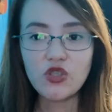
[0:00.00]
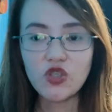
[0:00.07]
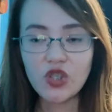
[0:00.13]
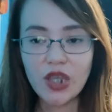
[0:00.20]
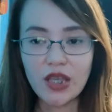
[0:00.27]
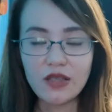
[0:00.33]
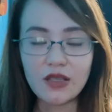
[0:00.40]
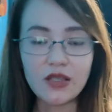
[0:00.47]

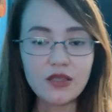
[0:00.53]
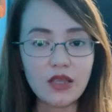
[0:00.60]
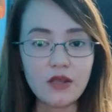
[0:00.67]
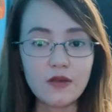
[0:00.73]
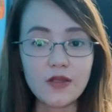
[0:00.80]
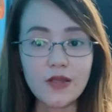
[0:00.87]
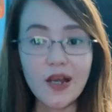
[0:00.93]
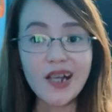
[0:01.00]
check the
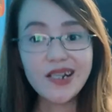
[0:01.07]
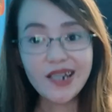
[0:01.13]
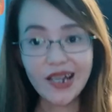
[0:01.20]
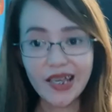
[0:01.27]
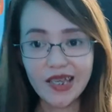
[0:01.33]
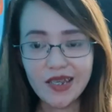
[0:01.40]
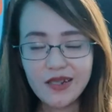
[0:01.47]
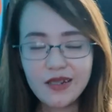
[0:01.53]
status
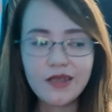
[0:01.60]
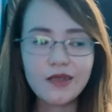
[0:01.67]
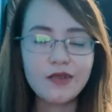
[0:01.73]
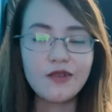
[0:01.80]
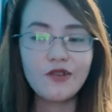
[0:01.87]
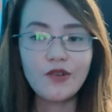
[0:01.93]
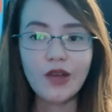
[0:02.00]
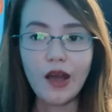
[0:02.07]
online,
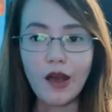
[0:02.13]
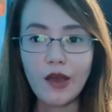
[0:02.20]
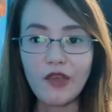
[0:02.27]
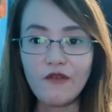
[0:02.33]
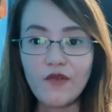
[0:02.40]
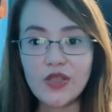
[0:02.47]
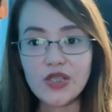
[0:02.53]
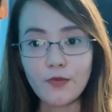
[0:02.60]

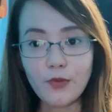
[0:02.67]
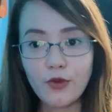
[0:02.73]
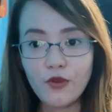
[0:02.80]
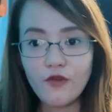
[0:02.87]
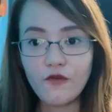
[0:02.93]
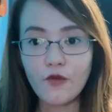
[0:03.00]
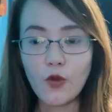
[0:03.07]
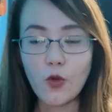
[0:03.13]
if it's
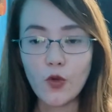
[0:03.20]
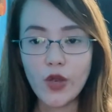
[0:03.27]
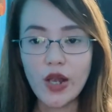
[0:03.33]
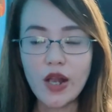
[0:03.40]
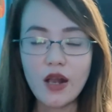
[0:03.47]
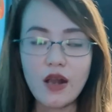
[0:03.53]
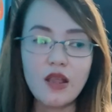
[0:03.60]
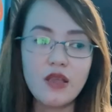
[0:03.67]
approved
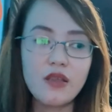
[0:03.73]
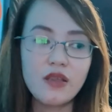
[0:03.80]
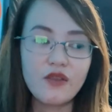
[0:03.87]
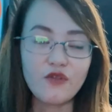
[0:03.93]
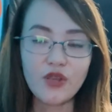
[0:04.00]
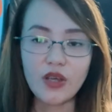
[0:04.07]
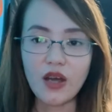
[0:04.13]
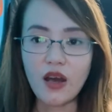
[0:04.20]
or
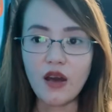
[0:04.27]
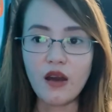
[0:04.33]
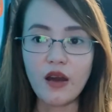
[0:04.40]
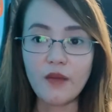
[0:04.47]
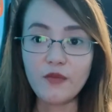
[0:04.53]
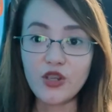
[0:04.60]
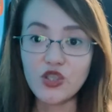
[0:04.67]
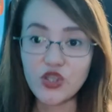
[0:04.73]

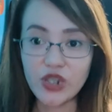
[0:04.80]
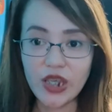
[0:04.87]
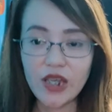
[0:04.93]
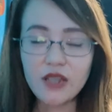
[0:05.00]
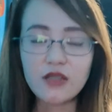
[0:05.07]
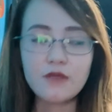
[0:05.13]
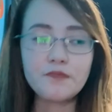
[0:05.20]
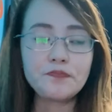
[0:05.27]

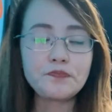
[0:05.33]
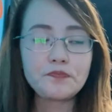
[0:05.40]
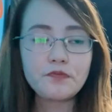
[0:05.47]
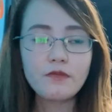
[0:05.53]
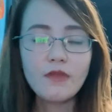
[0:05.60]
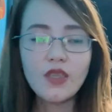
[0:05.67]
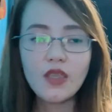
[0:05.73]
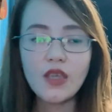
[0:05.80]
reject.
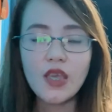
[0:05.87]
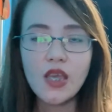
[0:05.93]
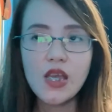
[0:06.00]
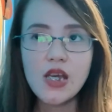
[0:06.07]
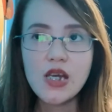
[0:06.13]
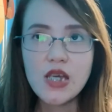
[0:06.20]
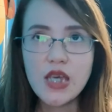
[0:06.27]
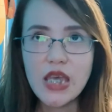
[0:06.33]

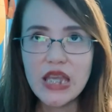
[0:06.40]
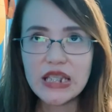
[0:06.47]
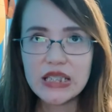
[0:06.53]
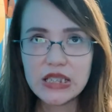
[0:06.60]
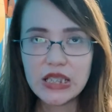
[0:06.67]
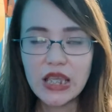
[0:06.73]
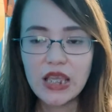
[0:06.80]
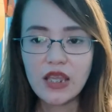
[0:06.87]

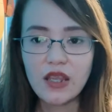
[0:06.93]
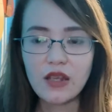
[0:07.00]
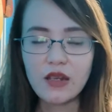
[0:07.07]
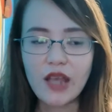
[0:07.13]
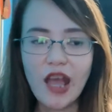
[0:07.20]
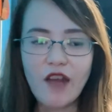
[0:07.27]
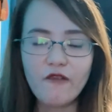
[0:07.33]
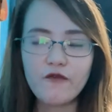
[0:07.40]
And
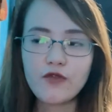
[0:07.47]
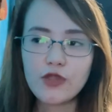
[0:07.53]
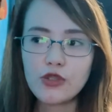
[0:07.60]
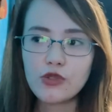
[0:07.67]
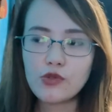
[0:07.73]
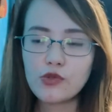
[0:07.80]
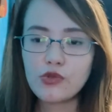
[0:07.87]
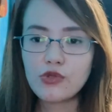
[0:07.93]
then after
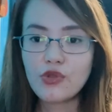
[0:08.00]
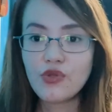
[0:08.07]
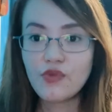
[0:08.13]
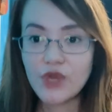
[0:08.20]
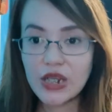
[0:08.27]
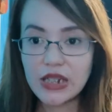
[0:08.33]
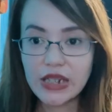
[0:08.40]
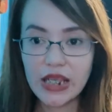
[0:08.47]
2 to
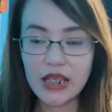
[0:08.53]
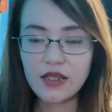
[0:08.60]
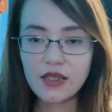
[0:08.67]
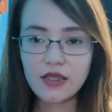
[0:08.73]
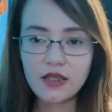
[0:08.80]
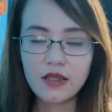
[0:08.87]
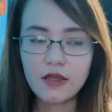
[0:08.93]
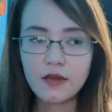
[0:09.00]
3
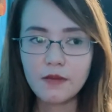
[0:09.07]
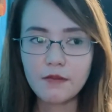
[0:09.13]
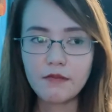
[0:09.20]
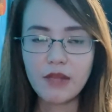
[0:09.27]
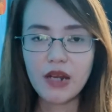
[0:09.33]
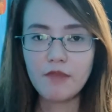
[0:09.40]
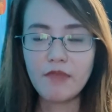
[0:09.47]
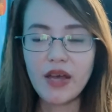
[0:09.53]
days,
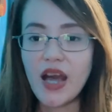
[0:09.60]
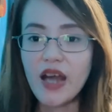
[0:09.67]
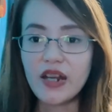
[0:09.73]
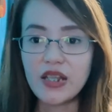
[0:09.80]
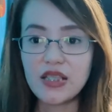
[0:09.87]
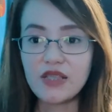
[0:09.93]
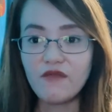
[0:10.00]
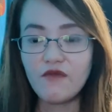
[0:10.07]

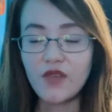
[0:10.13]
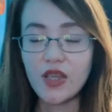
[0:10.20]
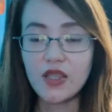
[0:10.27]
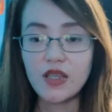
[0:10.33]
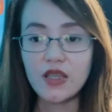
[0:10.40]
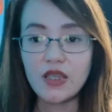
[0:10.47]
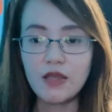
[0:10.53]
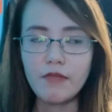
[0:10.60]
makaka-receive ka
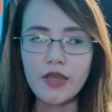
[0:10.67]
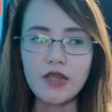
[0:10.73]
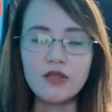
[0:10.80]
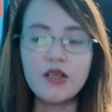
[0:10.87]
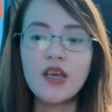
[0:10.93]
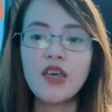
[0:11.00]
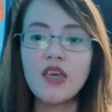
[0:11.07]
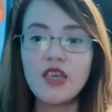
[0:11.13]
ng email.
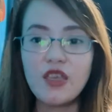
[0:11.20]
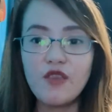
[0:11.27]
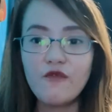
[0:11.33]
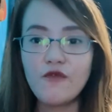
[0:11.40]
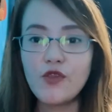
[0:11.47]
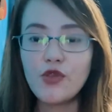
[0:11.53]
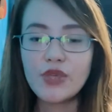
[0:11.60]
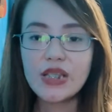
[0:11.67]
If
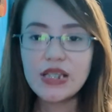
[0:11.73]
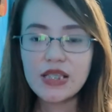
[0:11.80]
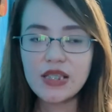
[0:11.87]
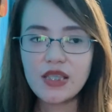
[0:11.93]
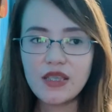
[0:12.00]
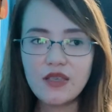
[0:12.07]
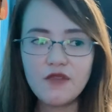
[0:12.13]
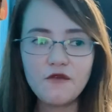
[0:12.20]
you
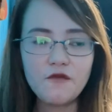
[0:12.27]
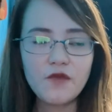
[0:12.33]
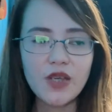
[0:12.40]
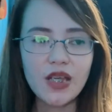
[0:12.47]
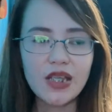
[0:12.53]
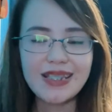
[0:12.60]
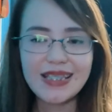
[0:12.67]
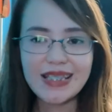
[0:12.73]
receive
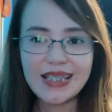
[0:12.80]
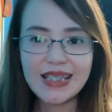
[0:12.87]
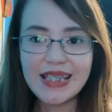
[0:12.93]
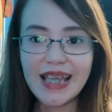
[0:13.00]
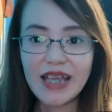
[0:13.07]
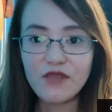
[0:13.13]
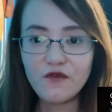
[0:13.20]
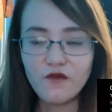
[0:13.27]
an
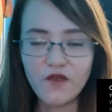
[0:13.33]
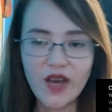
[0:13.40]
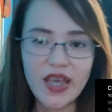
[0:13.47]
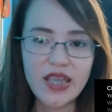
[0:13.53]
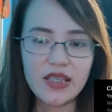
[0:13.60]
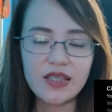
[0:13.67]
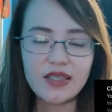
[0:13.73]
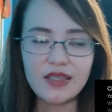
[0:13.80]

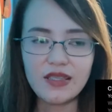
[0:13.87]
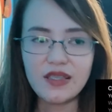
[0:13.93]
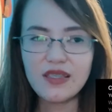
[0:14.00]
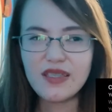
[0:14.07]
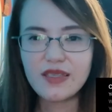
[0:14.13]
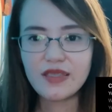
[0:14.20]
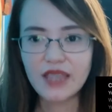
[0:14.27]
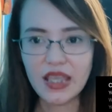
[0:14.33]
e-advice,
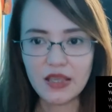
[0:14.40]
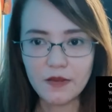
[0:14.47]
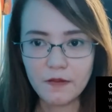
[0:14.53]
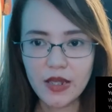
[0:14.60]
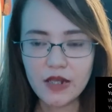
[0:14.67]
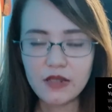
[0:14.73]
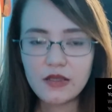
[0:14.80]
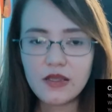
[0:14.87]

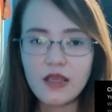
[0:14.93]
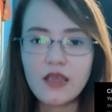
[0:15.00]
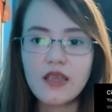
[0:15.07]
e-statement,